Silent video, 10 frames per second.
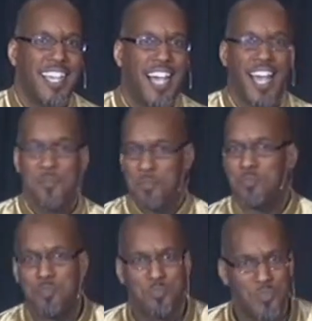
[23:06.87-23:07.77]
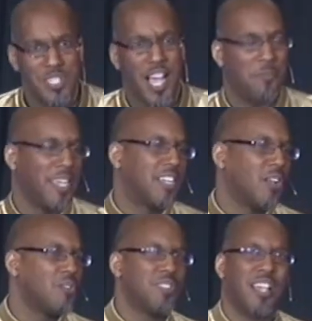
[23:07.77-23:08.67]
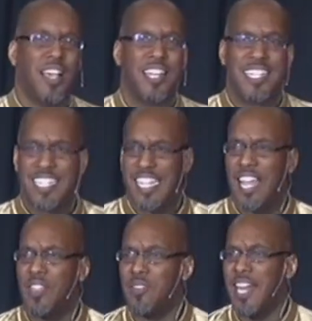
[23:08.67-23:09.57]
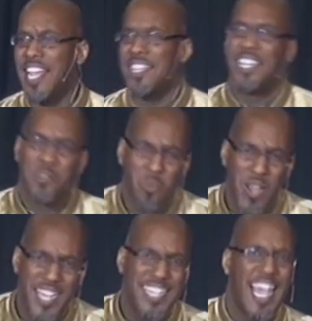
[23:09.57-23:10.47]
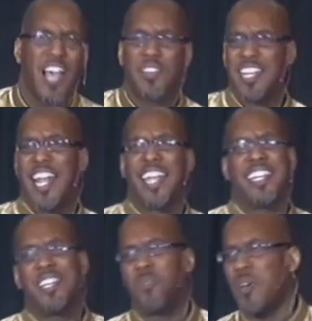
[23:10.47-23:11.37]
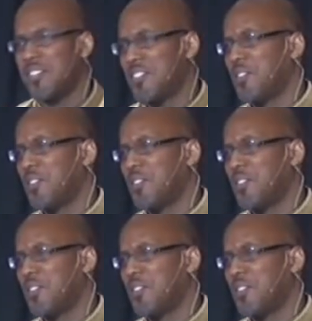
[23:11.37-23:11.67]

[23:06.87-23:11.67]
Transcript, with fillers: I got my clothes on and together, and I went down and I went to go